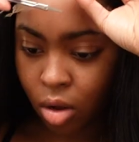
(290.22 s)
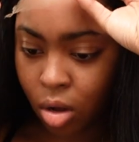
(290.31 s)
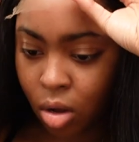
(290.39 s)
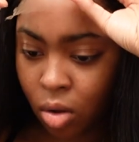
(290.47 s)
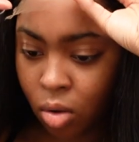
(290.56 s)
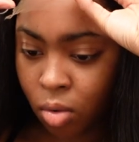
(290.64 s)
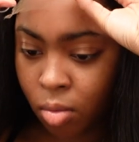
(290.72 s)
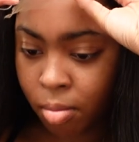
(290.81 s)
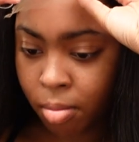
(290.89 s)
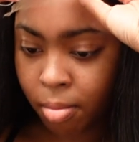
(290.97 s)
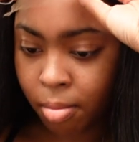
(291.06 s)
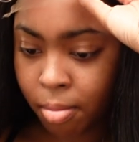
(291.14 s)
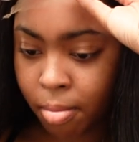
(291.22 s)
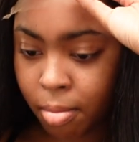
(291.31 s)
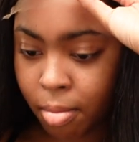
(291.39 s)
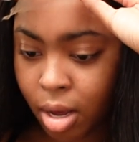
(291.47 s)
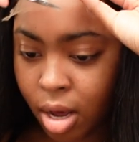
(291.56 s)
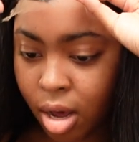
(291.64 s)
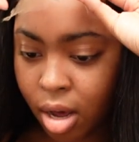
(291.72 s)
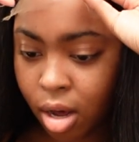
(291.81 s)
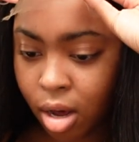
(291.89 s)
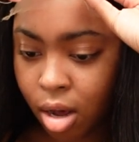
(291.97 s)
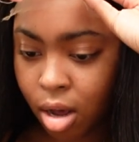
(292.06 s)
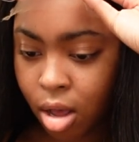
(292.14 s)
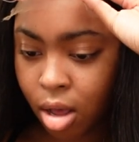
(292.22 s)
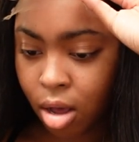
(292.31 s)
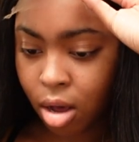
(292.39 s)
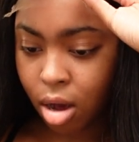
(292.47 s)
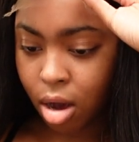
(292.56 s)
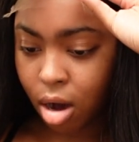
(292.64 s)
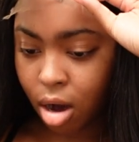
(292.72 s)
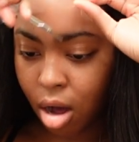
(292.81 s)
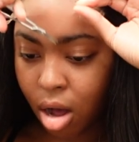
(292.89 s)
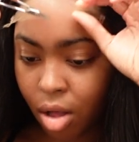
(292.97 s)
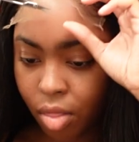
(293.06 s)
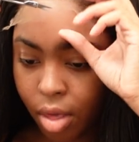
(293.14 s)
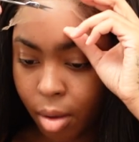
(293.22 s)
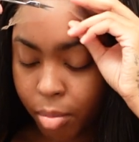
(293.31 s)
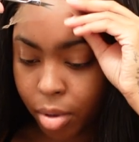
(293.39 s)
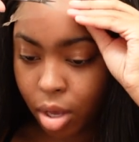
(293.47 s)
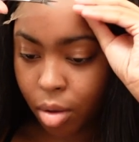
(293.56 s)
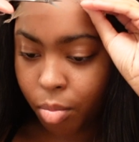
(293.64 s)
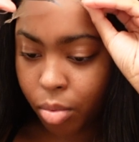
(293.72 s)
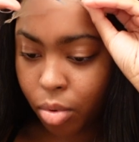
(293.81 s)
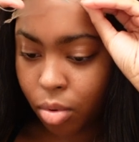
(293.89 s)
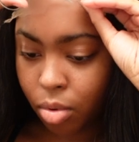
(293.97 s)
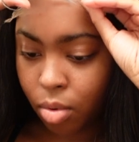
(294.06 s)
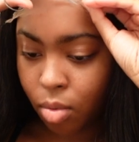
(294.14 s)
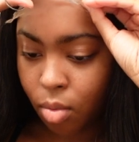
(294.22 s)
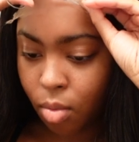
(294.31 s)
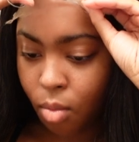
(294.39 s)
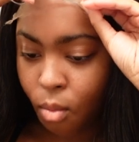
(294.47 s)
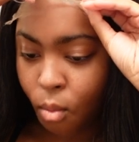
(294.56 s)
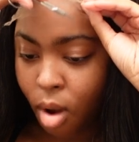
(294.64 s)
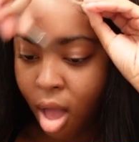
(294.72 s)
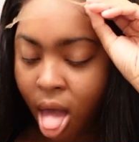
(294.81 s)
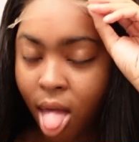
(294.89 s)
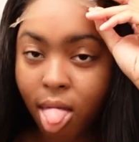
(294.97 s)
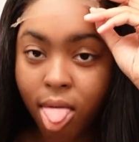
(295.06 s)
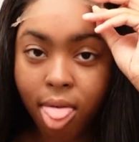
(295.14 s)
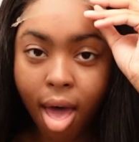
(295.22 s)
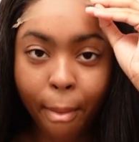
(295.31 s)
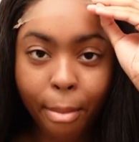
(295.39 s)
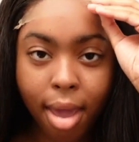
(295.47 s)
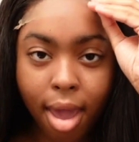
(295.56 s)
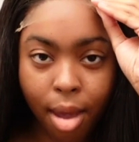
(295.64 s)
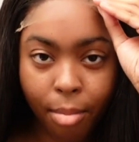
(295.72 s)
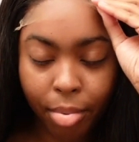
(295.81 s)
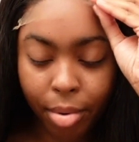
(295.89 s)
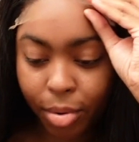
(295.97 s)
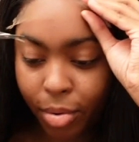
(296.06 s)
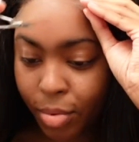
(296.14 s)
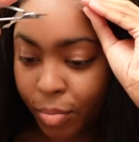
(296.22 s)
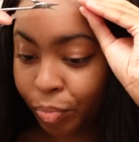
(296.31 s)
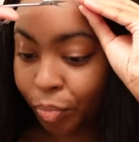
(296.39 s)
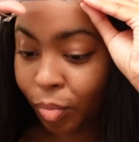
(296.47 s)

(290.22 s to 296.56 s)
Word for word: oh my God, the people, the people